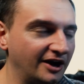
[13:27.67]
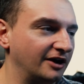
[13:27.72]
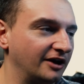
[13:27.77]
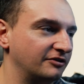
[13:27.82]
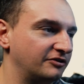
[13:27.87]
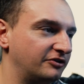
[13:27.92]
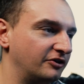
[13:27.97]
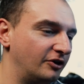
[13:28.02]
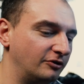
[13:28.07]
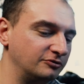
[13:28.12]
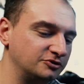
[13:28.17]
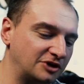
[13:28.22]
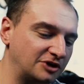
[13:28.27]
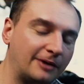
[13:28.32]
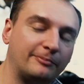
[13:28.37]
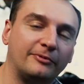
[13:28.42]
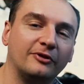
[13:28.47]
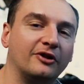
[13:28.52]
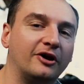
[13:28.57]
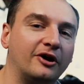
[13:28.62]
so
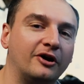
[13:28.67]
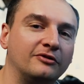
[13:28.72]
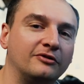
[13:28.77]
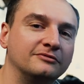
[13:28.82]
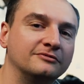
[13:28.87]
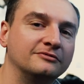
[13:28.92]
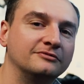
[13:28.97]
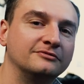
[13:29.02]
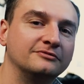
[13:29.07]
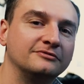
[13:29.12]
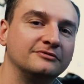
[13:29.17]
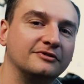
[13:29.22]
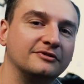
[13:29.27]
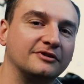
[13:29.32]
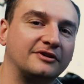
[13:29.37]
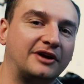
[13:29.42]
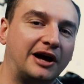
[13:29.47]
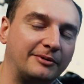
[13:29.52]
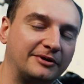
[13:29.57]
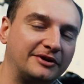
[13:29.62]
drop below.
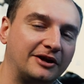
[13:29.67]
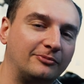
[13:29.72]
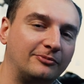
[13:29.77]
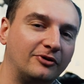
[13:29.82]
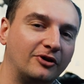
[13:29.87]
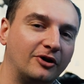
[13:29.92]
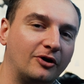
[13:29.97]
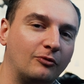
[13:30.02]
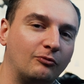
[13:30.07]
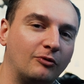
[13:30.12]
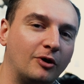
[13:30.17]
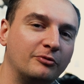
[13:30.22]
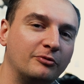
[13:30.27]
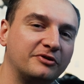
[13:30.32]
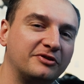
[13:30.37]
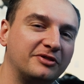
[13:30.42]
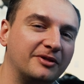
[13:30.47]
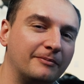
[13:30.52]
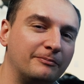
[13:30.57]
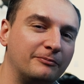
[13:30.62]
Comment down below what
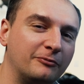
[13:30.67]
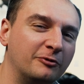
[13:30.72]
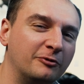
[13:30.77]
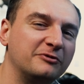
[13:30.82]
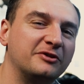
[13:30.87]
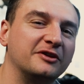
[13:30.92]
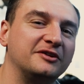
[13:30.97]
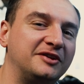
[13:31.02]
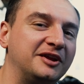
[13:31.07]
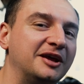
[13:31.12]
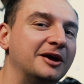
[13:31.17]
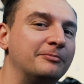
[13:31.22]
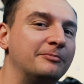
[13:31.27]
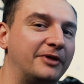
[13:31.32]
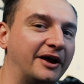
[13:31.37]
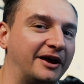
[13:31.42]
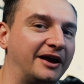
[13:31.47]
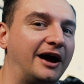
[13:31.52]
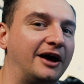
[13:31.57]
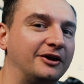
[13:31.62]
was the tip
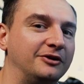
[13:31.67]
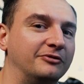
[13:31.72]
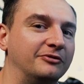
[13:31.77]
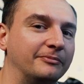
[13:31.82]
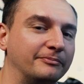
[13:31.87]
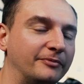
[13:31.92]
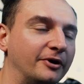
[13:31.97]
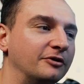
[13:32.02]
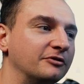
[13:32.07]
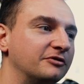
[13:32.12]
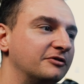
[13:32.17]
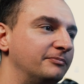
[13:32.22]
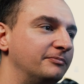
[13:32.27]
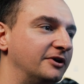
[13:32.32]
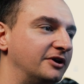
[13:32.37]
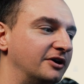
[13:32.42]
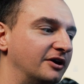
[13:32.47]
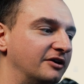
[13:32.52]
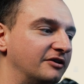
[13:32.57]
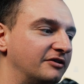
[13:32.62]
that got you the most,
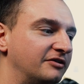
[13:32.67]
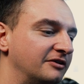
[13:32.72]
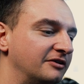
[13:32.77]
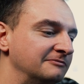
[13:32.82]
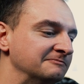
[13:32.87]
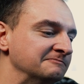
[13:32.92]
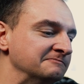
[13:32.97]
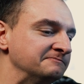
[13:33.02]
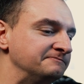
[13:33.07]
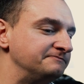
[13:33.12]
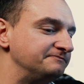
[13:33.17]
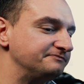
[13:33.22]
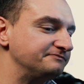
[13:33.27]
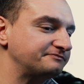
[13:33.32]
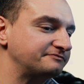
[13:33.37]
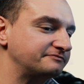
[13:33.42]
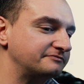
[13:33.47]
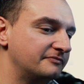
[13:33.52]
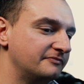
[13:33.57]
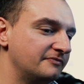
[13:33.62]
because
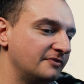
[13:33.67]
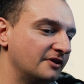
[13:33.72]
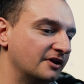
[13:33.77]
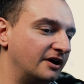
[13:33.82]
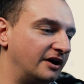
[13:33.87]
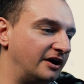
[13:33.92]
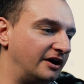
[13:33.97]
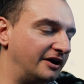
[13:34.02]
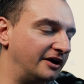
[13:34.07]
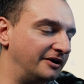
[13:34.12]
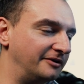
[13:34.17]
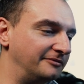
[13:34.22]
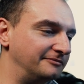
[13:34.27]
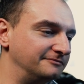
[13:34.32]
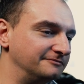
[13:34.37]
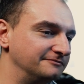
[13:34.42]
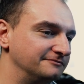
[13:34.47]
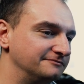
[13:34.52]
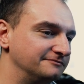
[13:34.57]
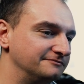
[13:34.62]

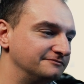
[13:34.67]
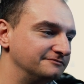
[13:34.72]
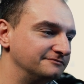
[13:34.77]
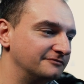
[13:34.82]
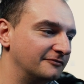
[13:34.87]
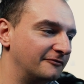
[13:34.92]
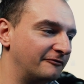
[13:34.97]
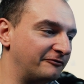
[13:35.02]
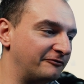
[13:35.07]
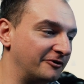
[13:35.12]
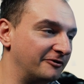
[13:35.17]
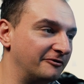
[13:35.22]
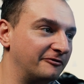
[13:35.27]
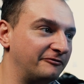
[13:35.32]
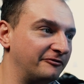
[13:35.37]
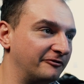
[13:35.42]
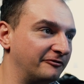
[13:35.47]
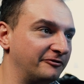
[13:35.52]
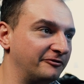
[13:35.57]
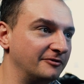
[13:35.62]

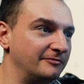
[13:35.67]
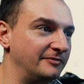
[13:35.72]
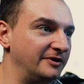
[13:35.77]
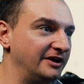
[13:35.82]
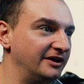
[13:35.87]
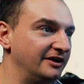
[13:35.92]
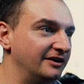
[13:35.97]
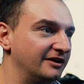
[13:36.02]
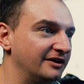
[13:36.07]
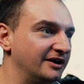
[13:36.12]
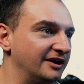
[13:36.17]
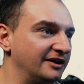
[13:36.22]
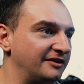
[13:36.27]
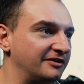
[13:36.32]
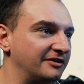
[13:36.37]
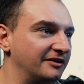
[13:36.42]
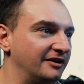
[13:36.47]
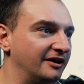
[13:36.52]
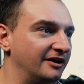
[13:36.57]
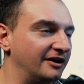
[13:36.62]
for me
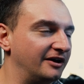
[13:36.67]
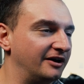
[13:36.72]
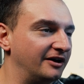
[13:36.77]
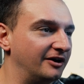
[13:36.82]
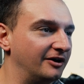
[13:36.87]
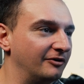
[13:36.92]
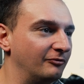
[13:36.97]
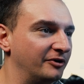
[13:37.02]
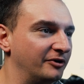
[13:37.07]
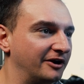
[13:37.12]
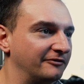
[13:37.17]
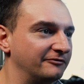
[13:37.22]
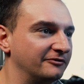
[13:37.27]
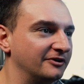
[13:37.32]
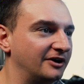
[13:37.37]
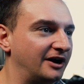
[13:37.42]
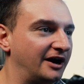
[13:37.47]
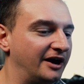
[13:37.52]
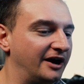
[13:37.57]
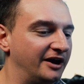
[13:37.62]
it's
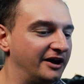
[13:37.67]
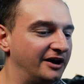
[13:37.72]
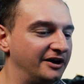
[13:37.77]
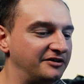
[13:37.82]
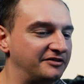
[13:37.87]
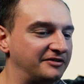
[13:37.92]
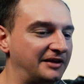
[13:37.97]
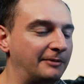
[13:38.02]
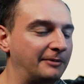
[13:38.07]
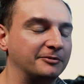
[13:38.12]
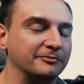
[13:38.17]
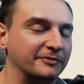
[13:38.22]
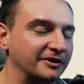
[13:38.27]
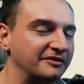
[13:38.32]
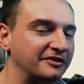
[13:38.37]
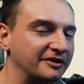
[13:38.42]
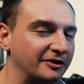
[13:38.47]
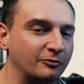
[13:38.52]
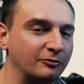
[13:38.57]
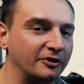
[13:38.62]
whenever I stopped
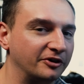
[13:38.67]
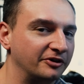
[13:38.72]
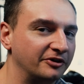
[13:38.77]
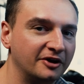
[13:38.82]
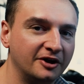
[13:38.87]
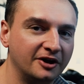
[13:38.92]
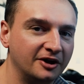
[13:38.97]
mixing with